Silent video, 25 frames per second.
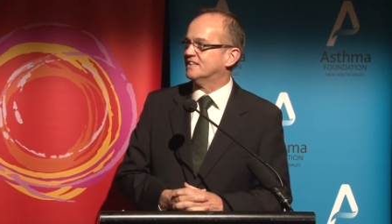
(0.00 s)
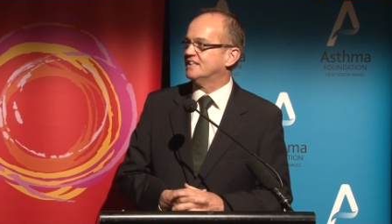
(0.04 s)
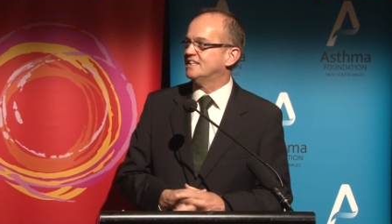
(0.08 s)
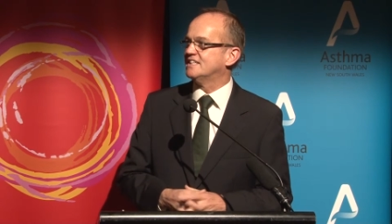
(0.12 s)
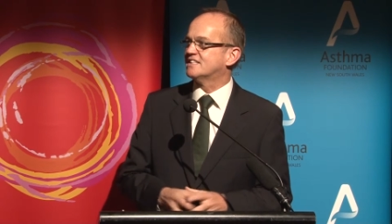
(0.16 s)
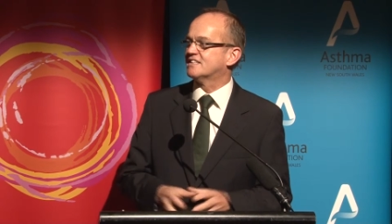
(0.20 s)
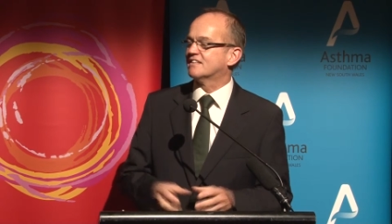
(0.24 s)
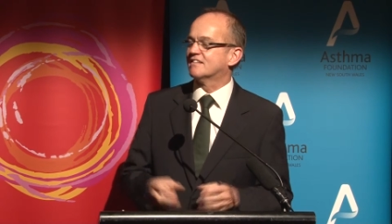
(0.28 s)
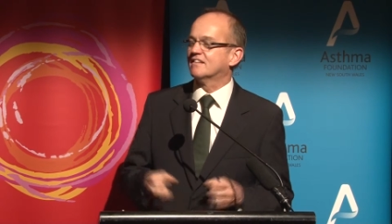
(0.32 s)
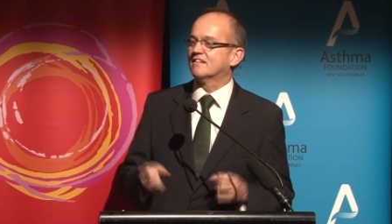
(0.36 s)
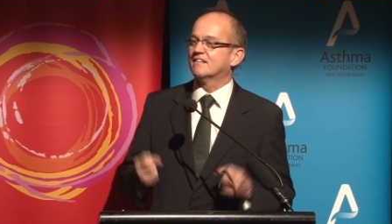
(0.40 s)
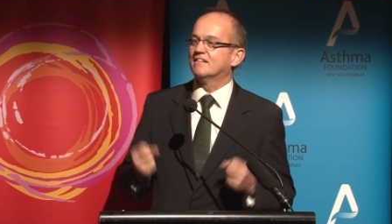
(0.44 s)

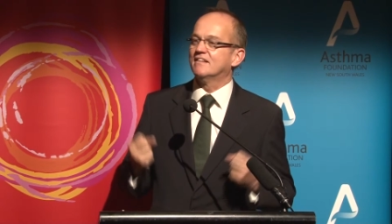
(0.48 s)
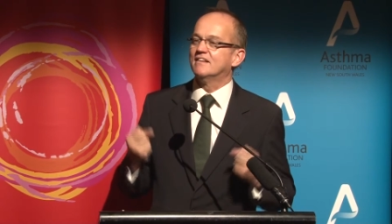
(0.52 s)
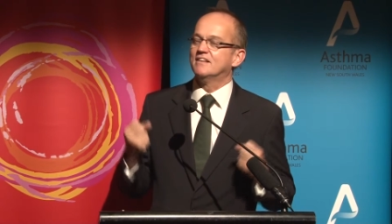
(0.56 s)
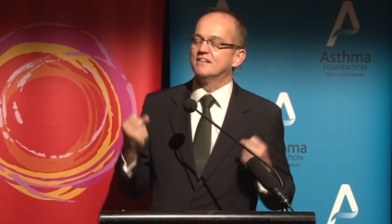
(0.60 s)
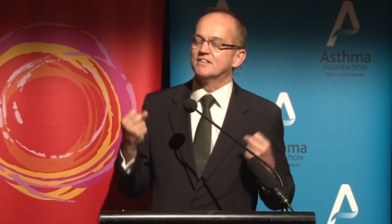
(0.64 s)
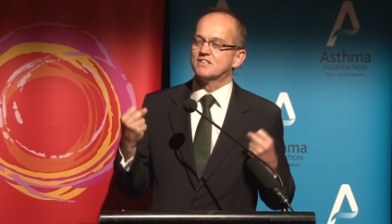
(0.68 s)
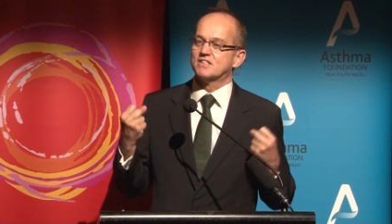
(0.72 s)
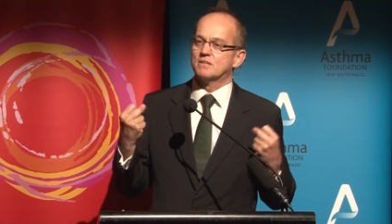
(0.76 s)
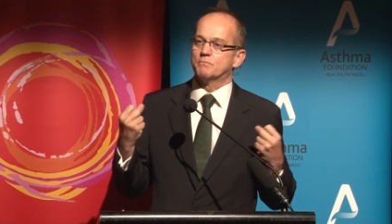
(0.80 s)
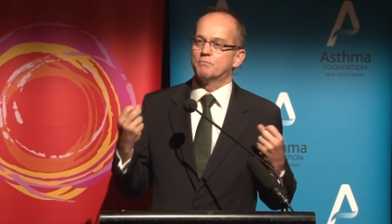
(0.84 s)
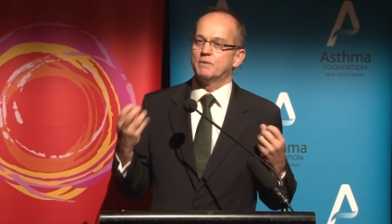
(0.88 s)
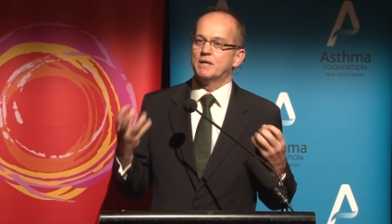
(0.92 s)
These are the
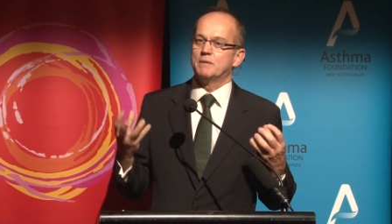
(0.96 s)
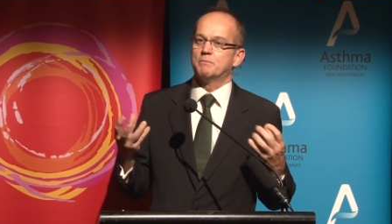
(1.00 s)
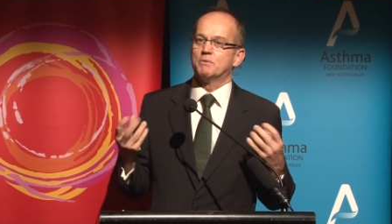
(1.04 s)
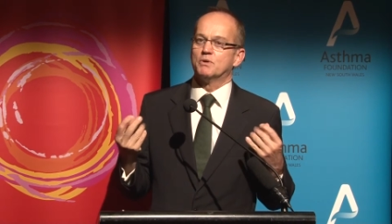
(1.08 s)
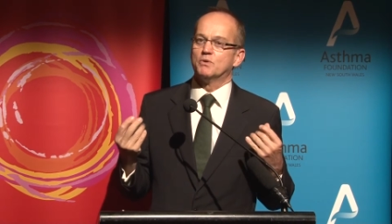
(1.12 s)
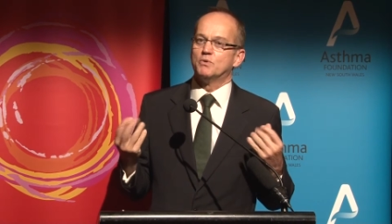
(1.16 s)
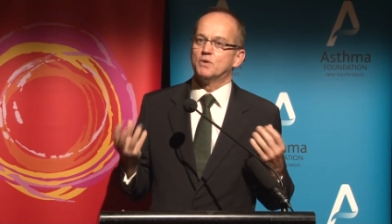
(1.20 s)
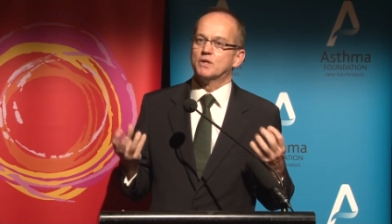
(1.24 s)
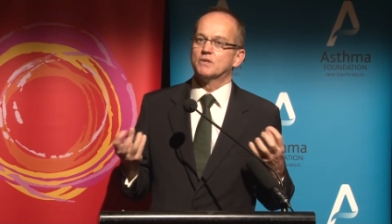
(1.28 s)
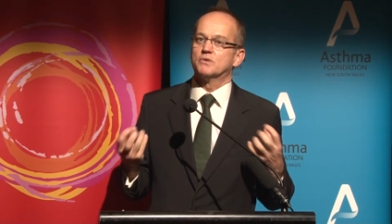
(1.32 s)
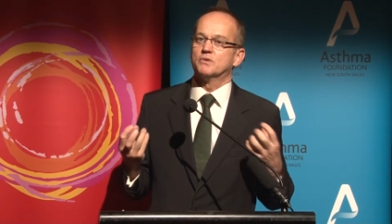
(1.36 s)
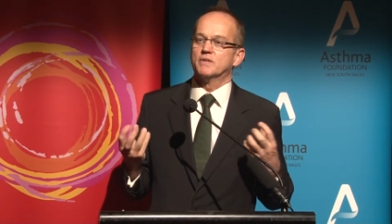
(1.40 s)
things that
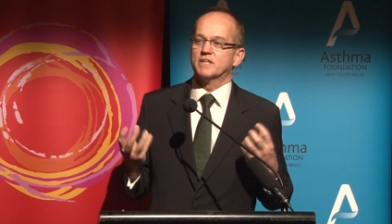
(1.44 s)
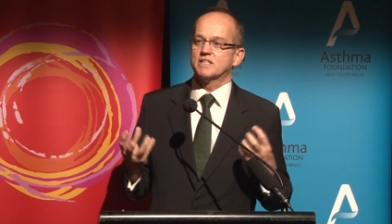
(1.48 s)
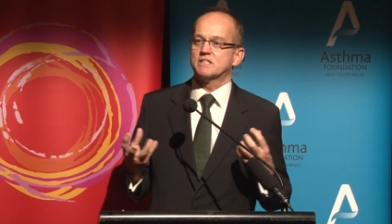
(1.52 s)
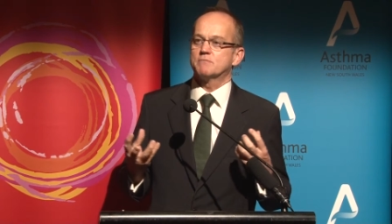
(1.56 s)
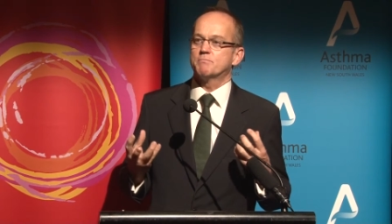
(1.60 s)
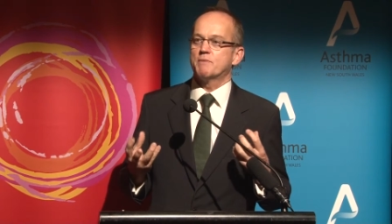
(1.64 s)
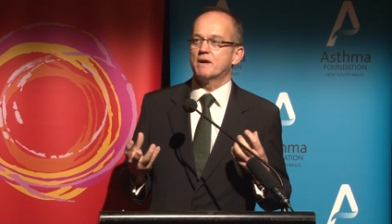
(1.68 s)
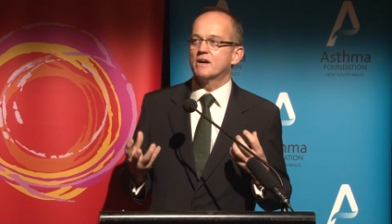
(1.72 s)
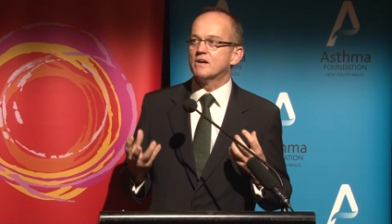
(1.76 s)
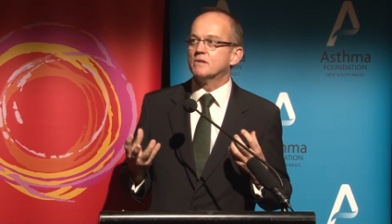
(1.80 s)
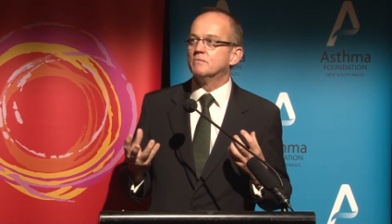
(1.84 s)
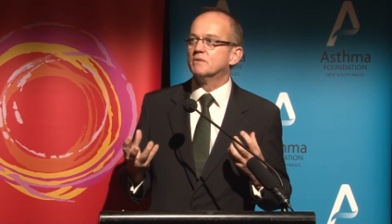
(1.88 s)
people who want to
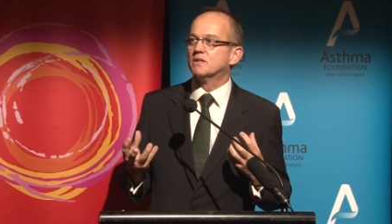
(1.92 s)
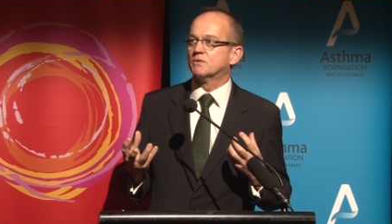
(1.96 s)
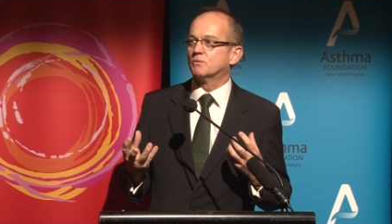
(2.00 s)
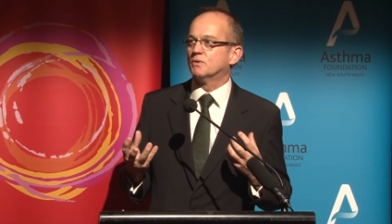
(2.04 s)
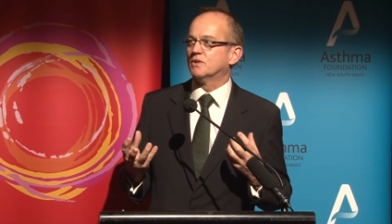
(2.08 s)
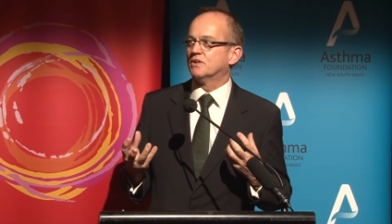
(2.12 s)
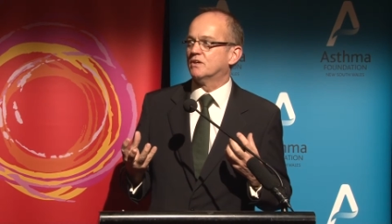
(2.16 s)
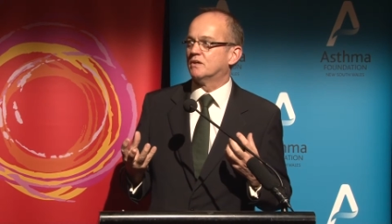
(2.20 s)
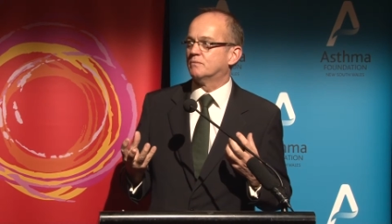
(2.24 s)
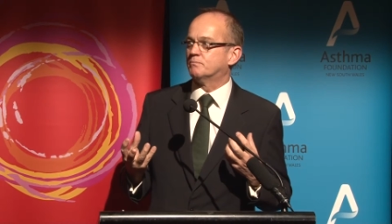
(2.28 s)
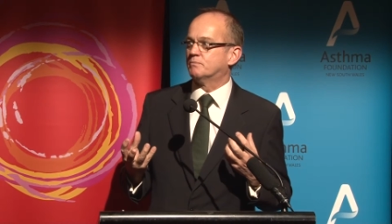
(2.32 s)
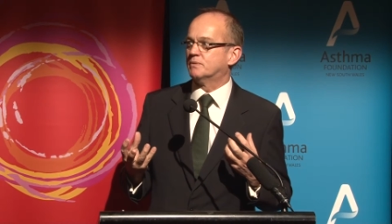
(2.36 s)
experiment
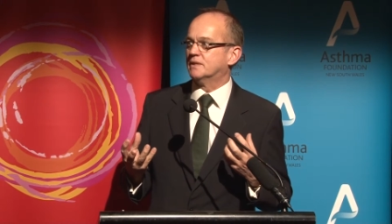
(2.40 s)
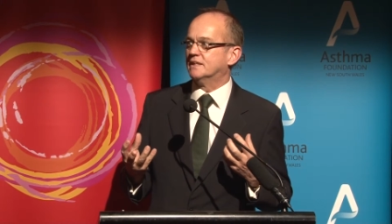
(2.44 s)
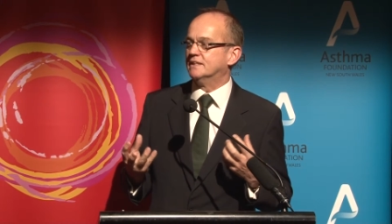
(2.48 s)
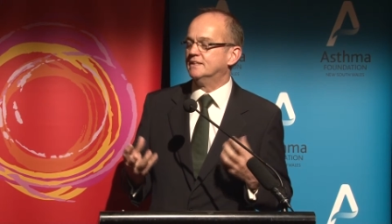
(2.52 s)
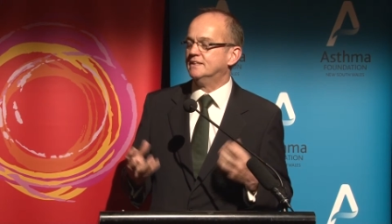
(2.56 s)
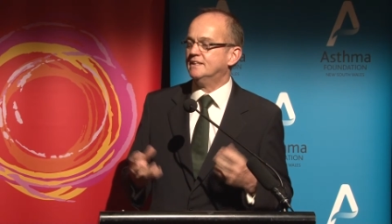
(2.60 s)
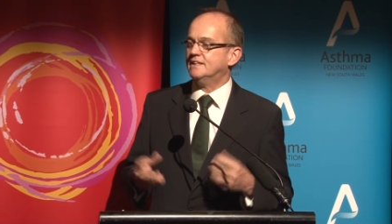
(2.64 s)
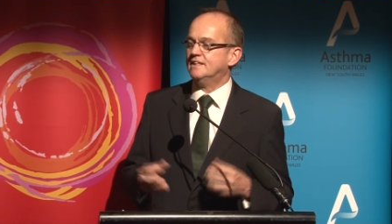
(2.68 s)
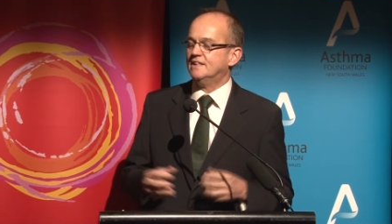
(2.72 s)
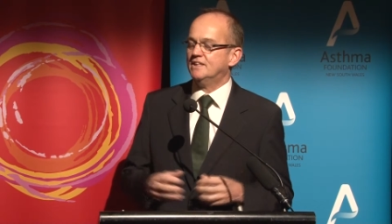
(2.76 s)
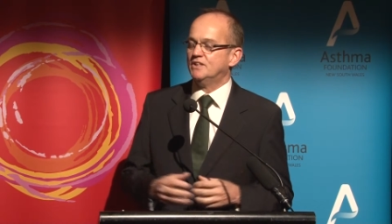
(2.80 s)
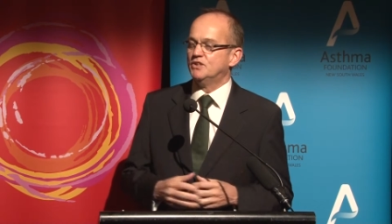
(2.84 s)
with
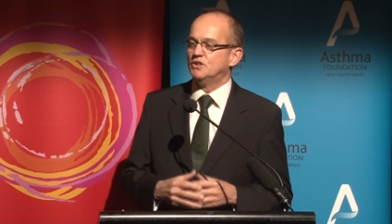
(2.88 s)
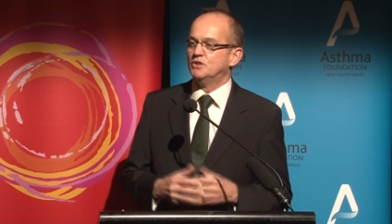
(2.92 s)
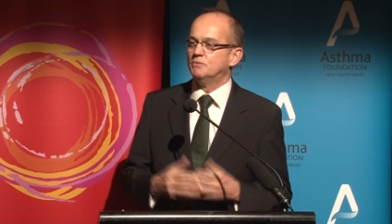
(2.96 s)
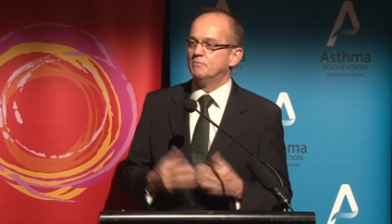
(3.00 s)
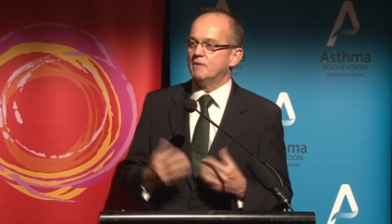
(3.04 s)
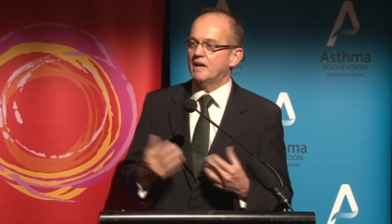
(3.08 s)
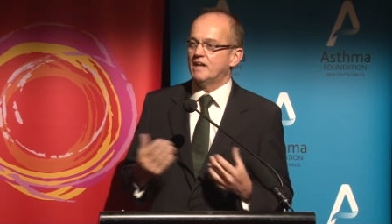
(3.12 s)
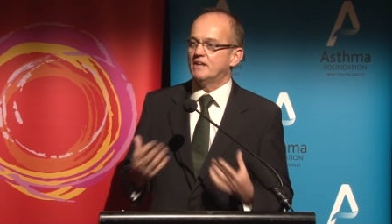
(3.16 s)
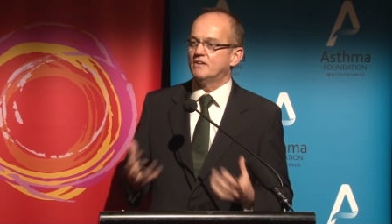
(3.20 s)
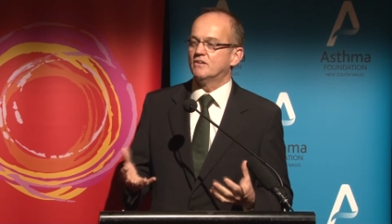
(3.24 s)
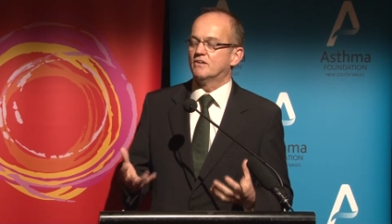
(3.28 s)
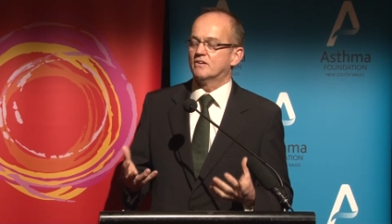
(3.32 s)
opera who
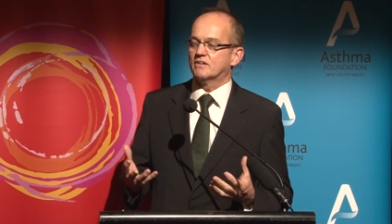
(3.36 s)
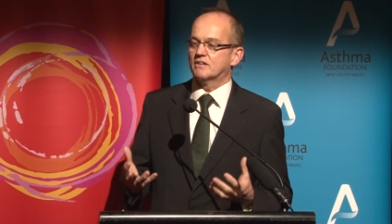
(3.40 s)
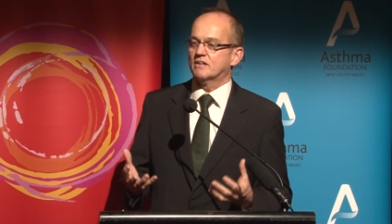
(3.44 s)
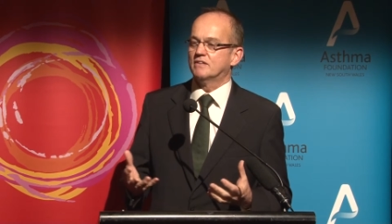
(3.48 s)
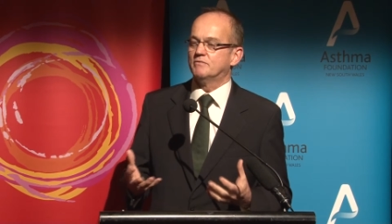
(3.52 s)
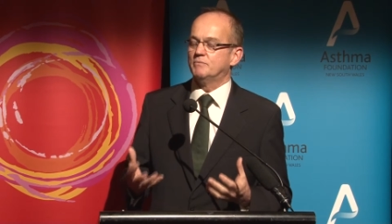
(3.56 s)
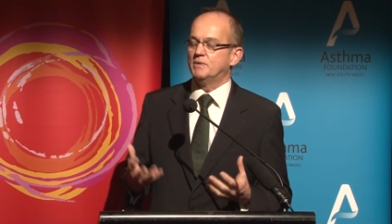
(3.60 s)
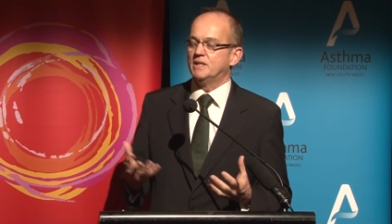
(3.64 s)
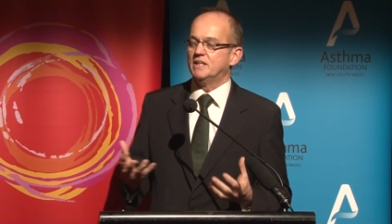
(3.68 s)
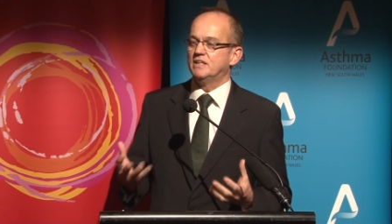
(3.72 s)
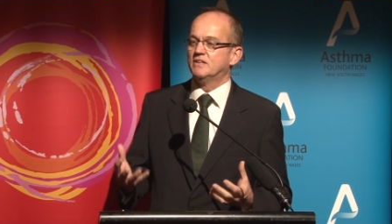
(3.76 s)
may not have